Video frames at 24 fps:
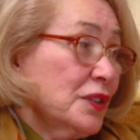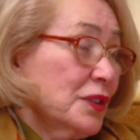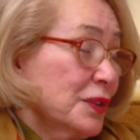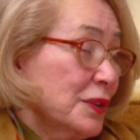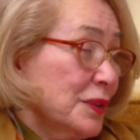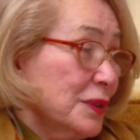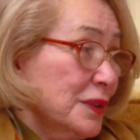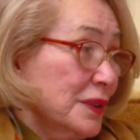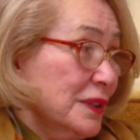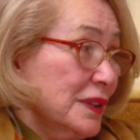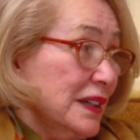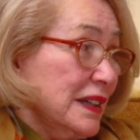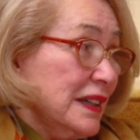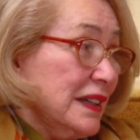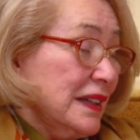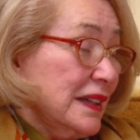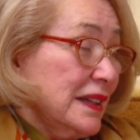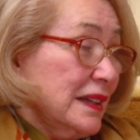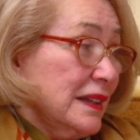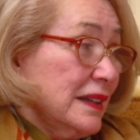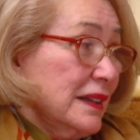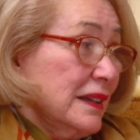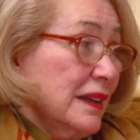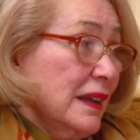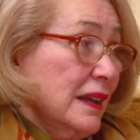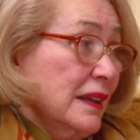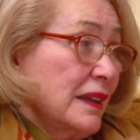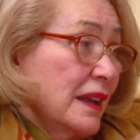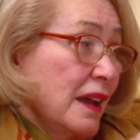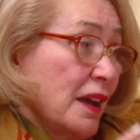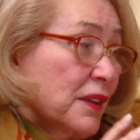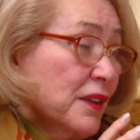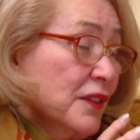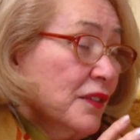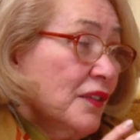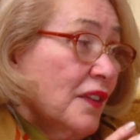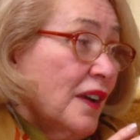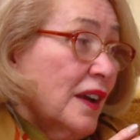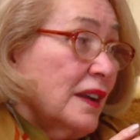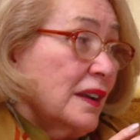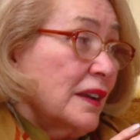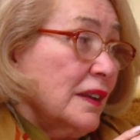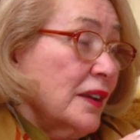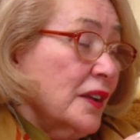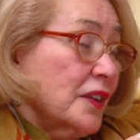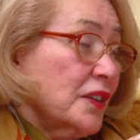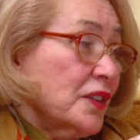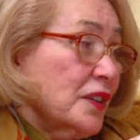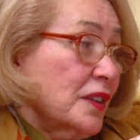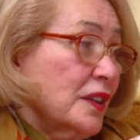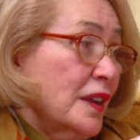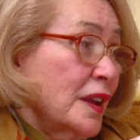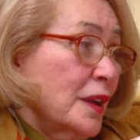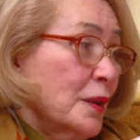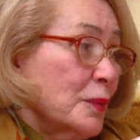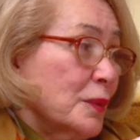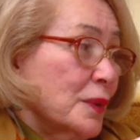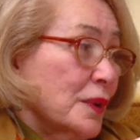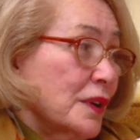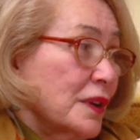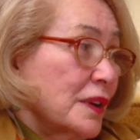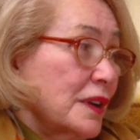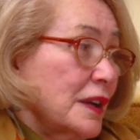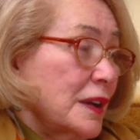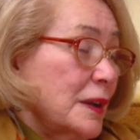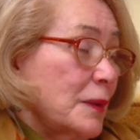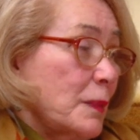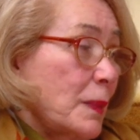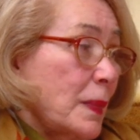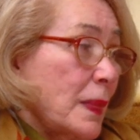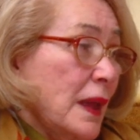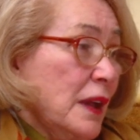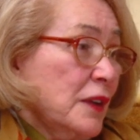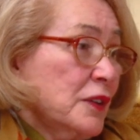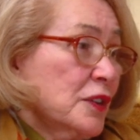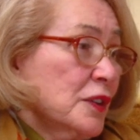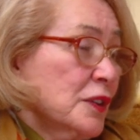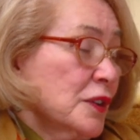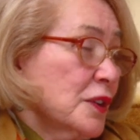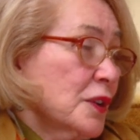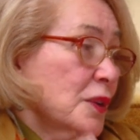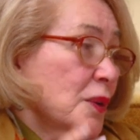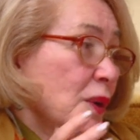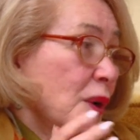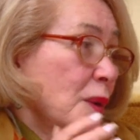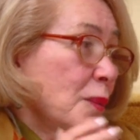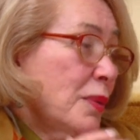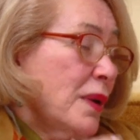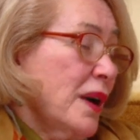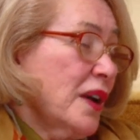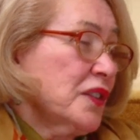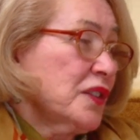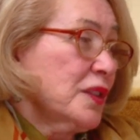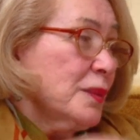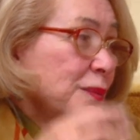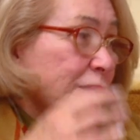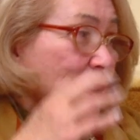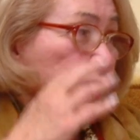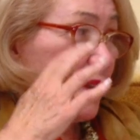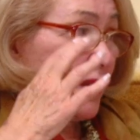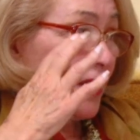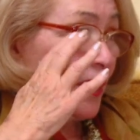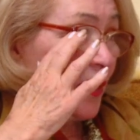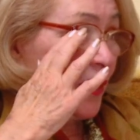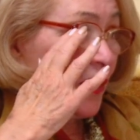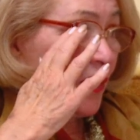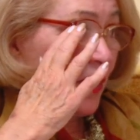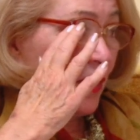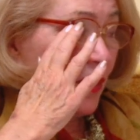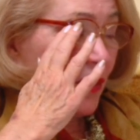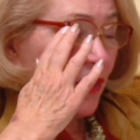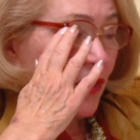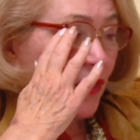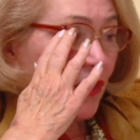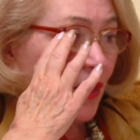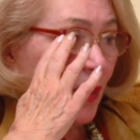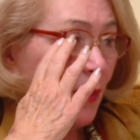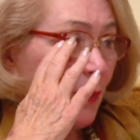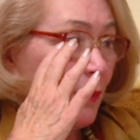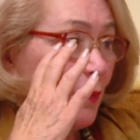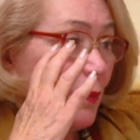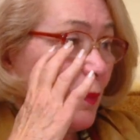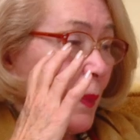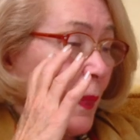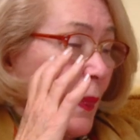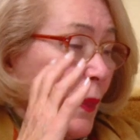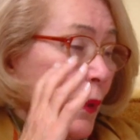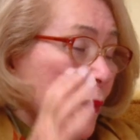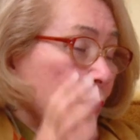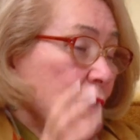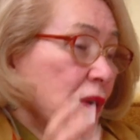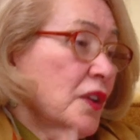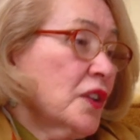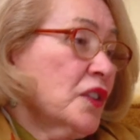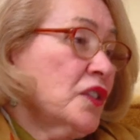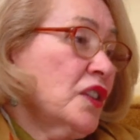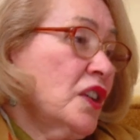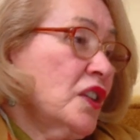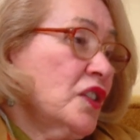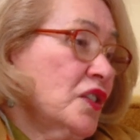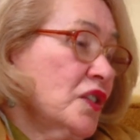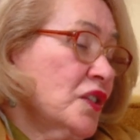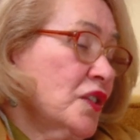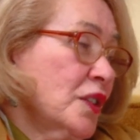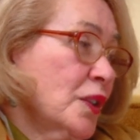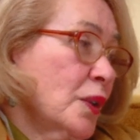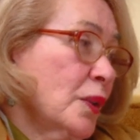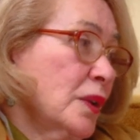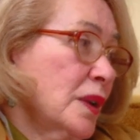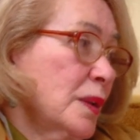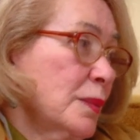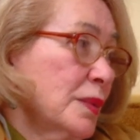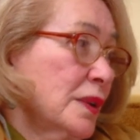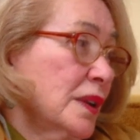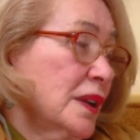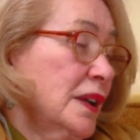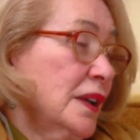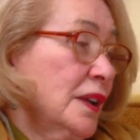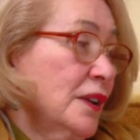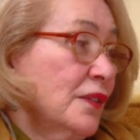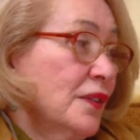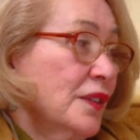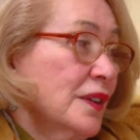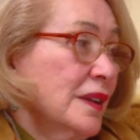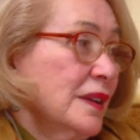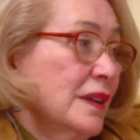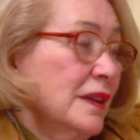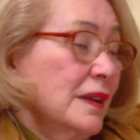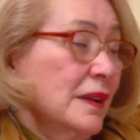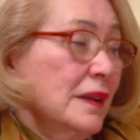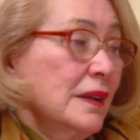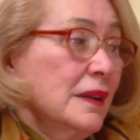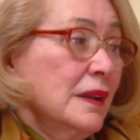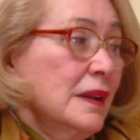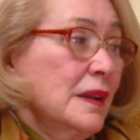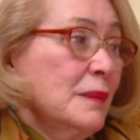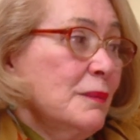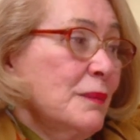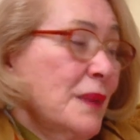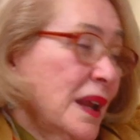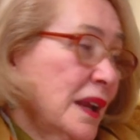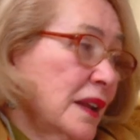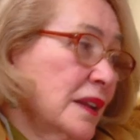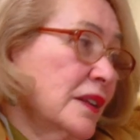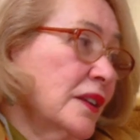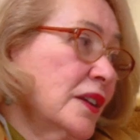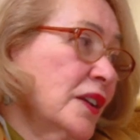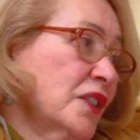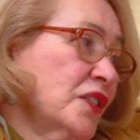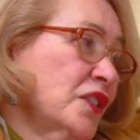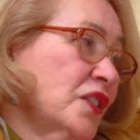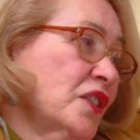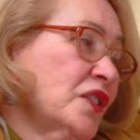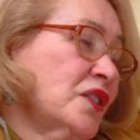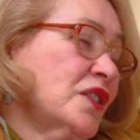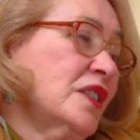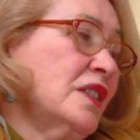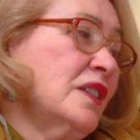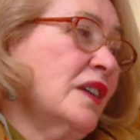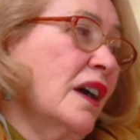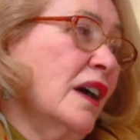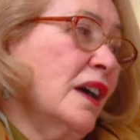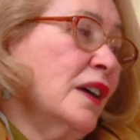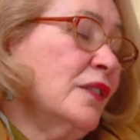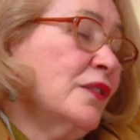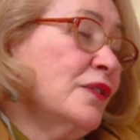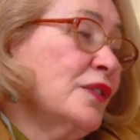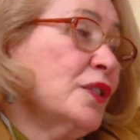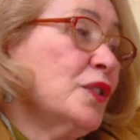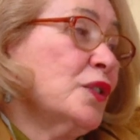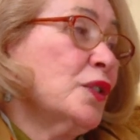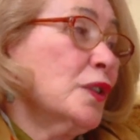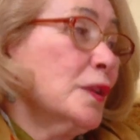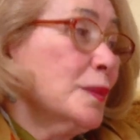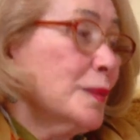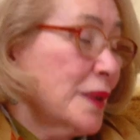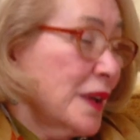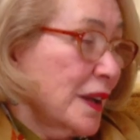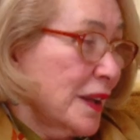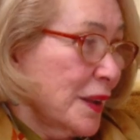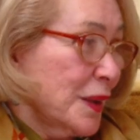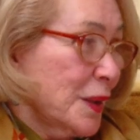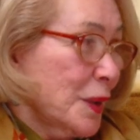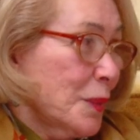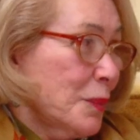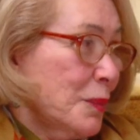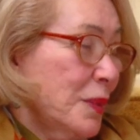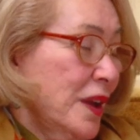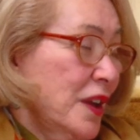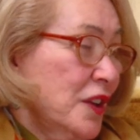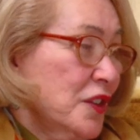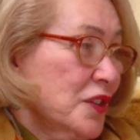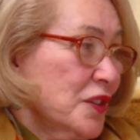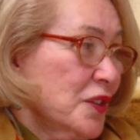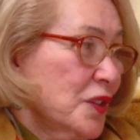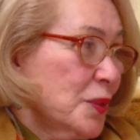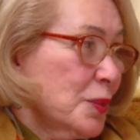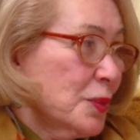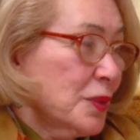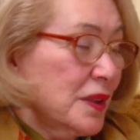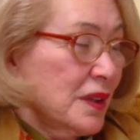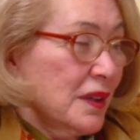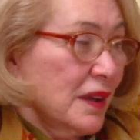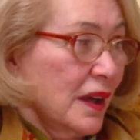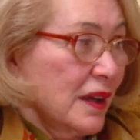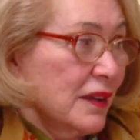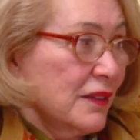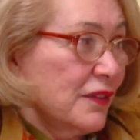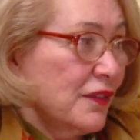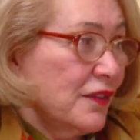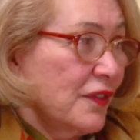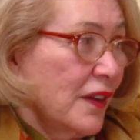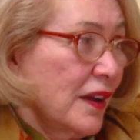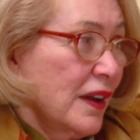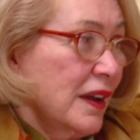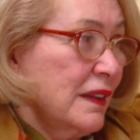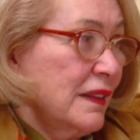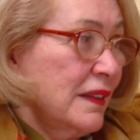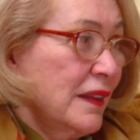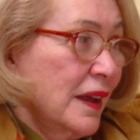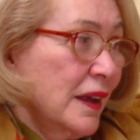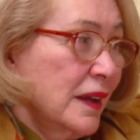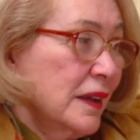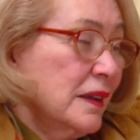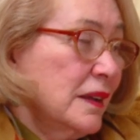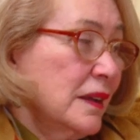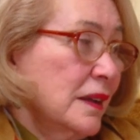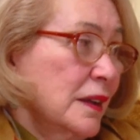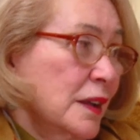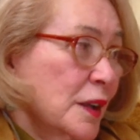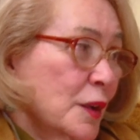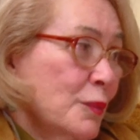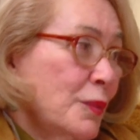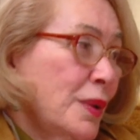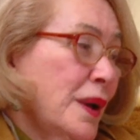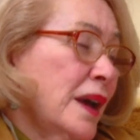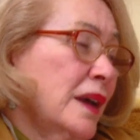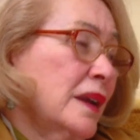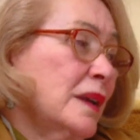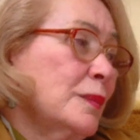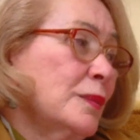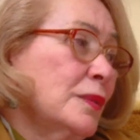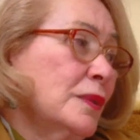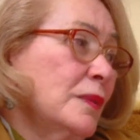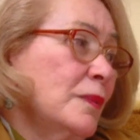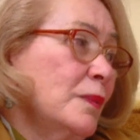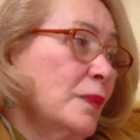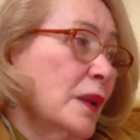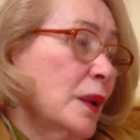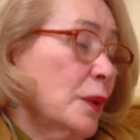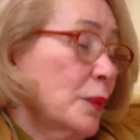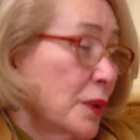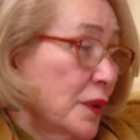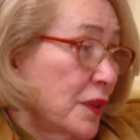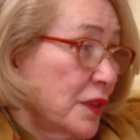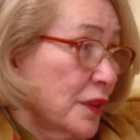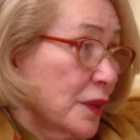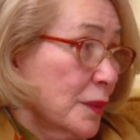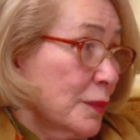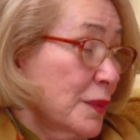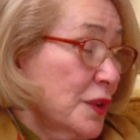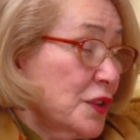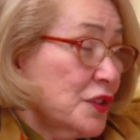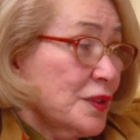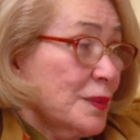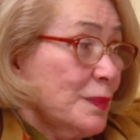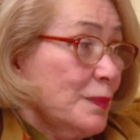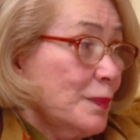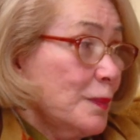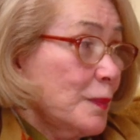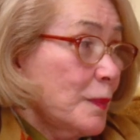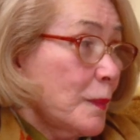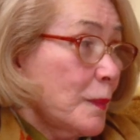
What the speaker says: too, and now the Final Exit Network, and to look at all possibilities. And some organizations that only believe in medically assisted dying for terminally ill patients would not find that compatible with their mission.